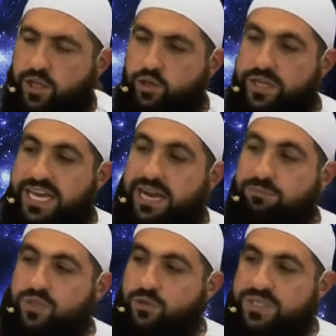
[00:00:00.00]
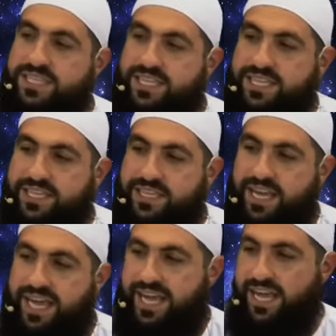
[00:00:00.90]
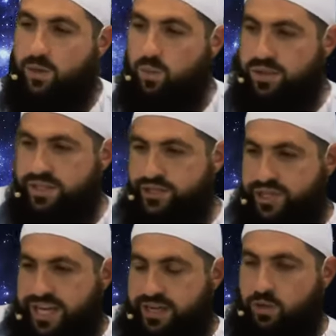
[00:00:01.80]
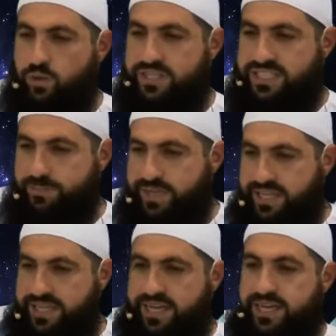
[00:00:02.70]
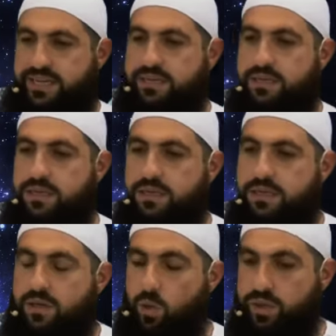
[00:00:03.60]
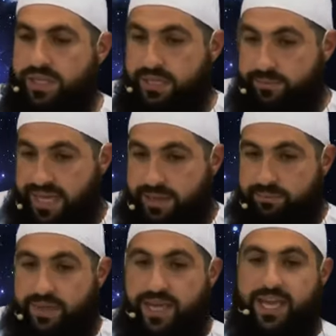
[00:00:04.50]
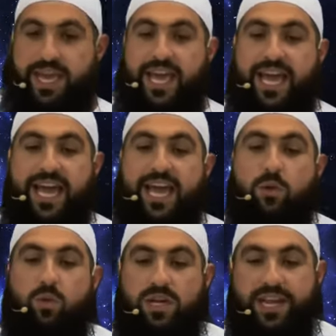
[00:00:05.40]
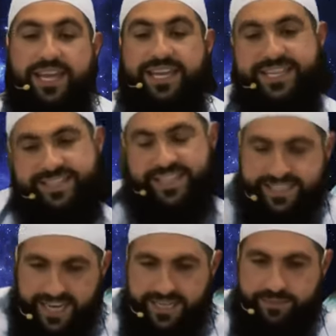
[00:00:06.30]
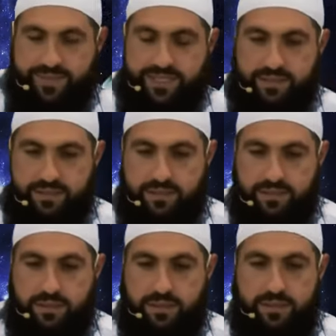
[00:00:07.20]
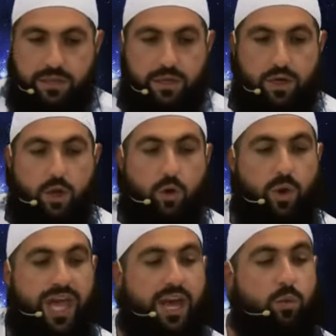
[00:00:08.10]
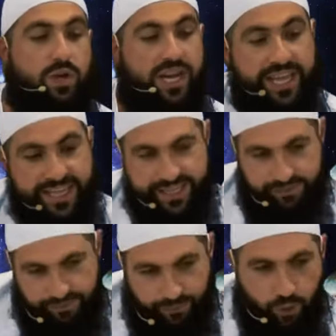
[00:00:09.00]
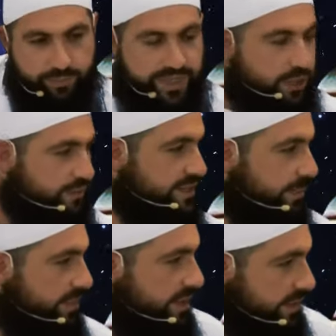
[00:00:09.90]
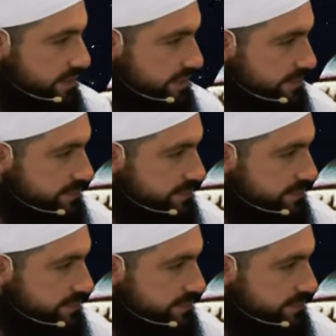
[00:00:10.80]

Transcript: you come to see how will the sheikh or the speaker or the Imam, how will he entertain me? Or how will he inform me of something?